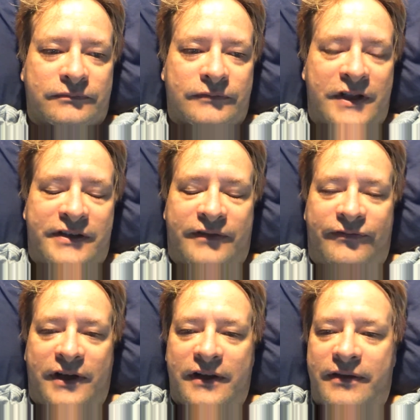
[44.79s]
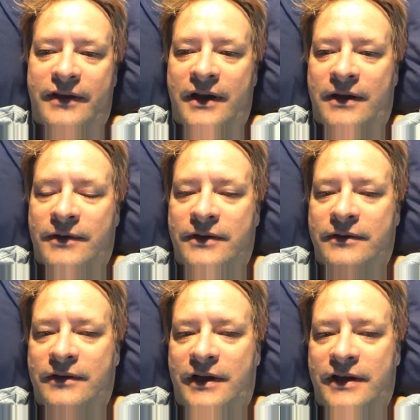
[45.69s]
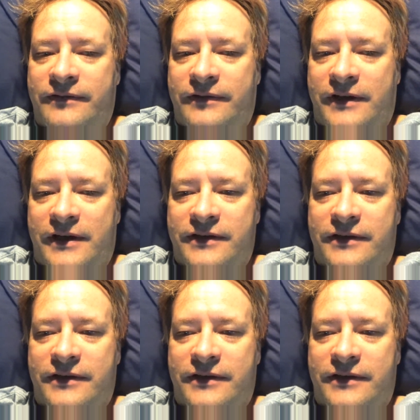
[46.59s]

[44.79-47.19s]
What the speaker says: freaking thing I've been doing the last few days.